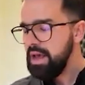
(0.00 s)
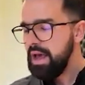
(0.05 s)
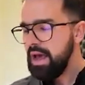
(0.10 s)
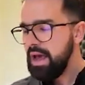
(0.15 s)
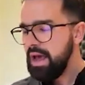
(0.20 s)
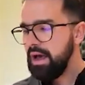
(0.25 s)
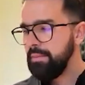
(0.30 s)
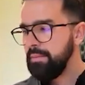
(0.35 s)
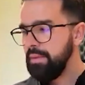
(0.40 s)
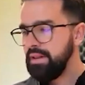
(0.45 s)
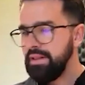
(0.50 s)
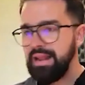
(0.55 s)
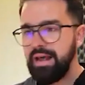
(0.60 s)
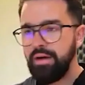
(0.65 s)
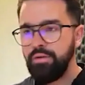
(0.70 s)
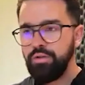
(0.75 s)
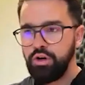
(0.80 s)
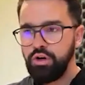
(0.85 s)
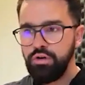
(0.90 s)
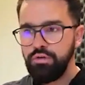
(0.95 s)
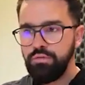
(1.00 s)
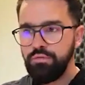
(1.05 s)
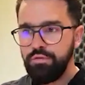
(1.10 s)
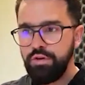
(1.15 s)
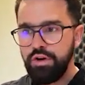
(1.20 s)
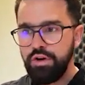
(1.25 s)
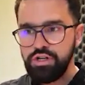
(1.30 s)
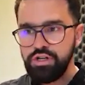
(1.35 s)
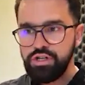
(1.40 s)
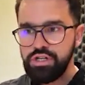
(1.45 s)
Now the
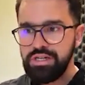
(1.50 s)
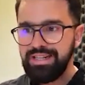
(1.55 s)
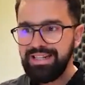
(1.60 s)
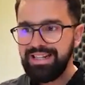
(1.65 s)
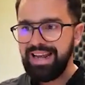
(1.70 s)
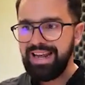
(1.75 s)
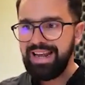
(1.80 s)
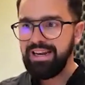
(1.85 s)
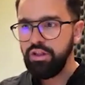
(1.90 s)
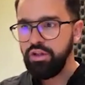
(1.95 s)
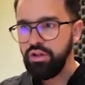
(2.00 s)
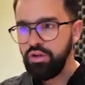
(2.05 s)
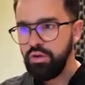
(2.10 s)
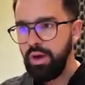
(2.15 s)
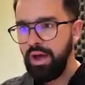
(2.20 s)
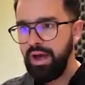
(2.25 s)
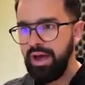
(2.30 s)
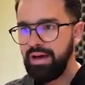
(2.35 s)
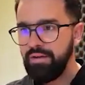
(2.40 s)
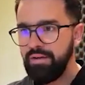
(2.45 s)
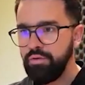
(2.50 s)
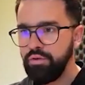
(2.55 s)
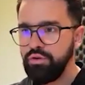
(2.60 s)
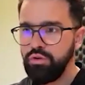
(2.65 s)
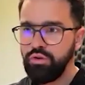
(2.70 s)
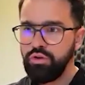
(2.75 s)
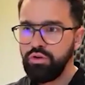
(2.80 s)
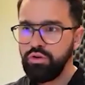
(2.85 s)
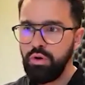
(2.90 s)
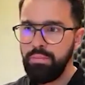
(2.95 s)
conversion data that you have on your
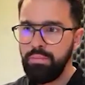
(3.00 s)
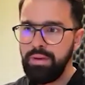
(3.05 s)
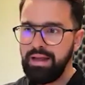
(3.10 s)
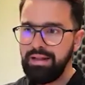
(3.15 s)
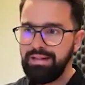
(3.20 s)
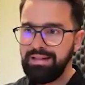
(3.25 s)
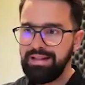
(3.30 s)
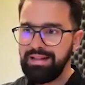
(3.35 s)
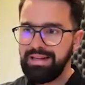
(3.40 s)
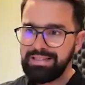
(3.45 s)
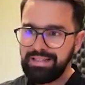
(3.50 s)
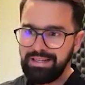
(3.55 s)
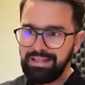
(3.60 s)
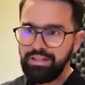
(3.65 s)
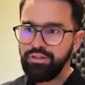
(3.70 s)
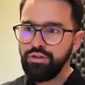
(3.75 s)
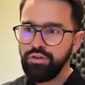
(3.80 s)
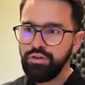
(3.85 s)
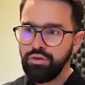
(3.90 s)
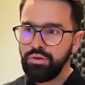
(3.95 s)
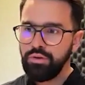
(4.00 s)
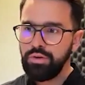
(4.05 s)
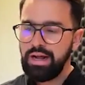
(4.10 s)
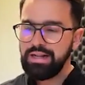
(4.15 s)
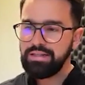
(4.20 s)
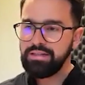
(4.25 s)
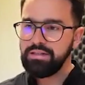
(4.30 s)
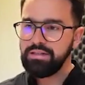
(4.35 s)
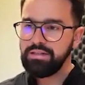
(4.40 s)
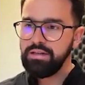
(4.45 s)
domain that is linked to your Google
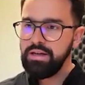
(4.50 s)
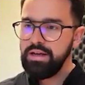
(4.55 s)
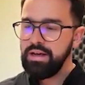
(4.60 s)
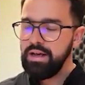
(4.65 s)
Ads